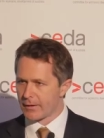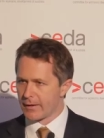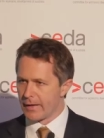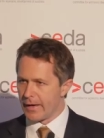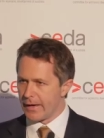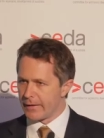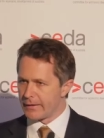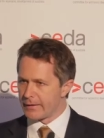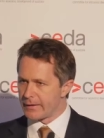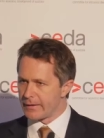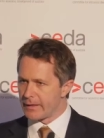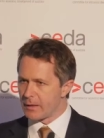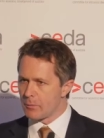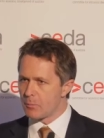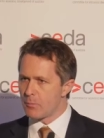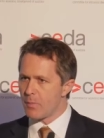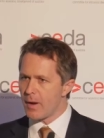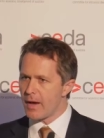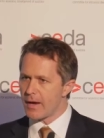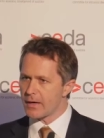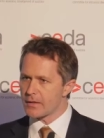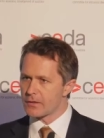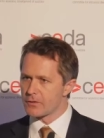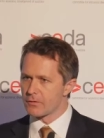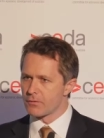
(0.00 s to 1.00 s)
And the
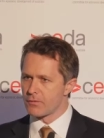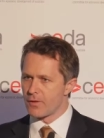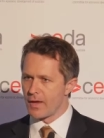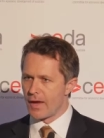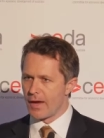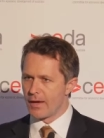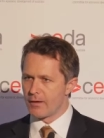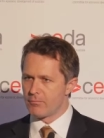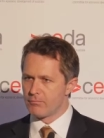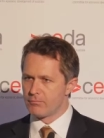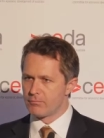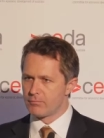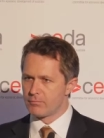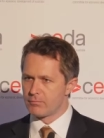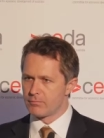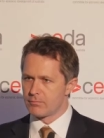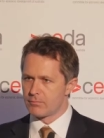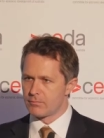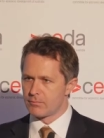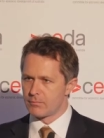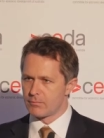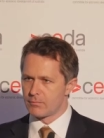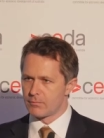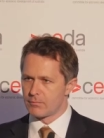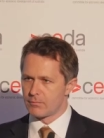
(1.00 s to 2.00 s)
impact of that
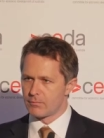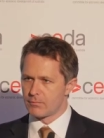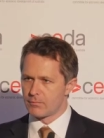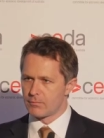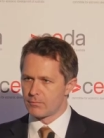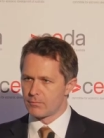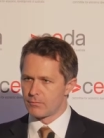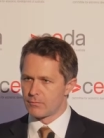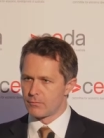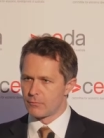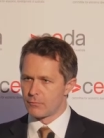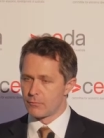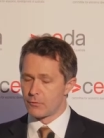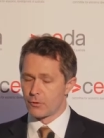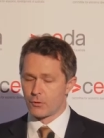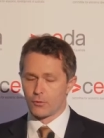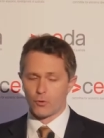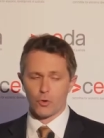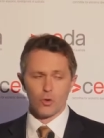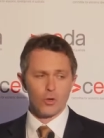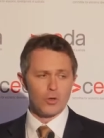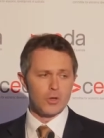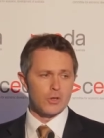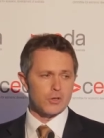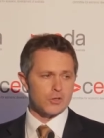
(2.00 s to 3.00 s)
for
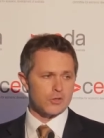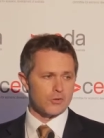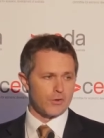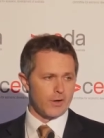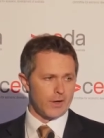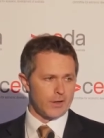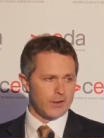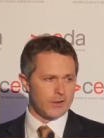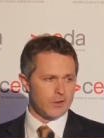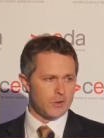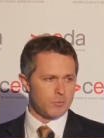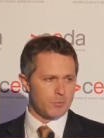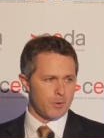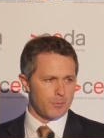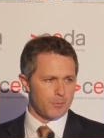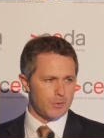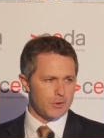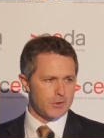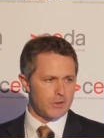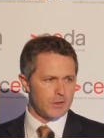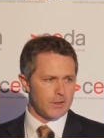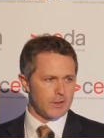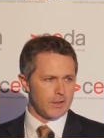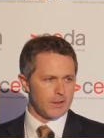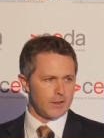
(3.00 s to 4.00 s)
all Australians, but
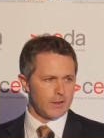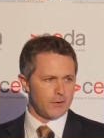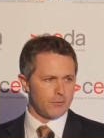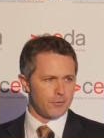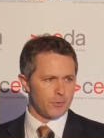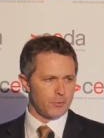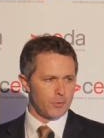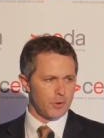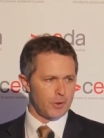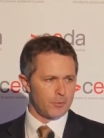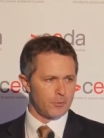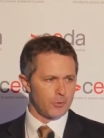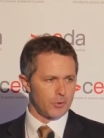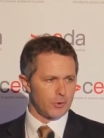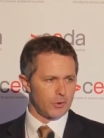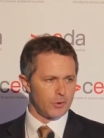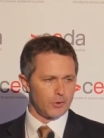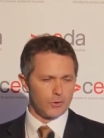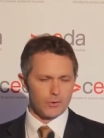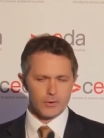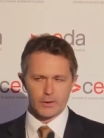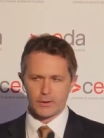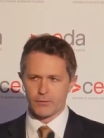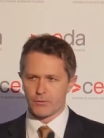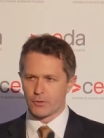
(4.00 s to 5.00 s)
particularly for people
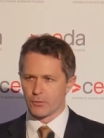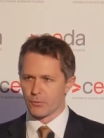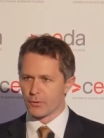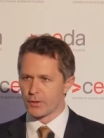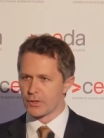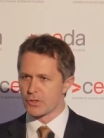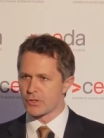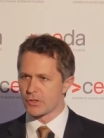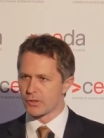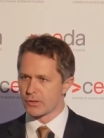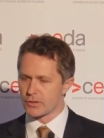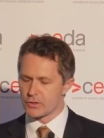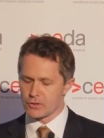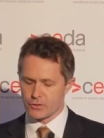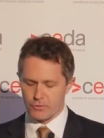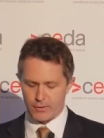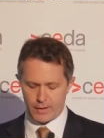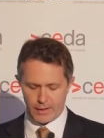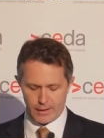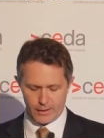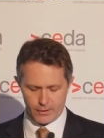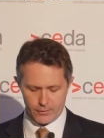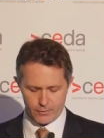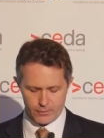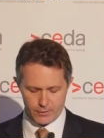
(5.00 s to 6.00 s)
who live in regional
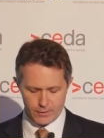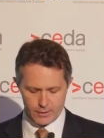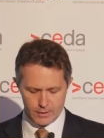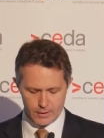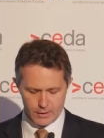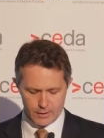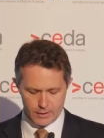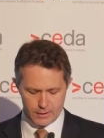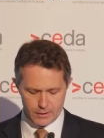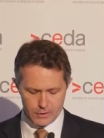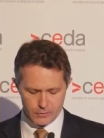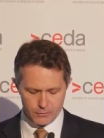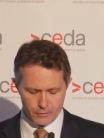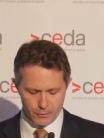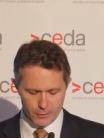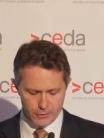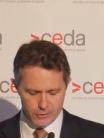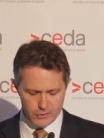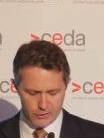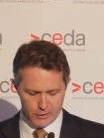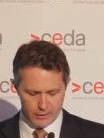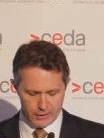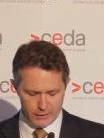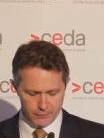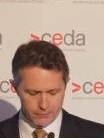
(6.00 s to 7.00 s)
Australia, is very
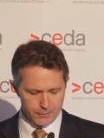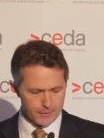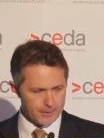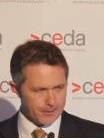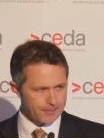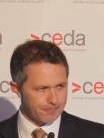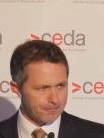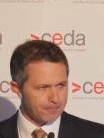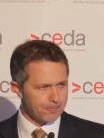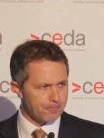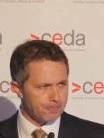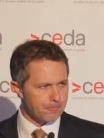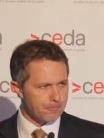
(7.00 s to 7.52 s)
significant.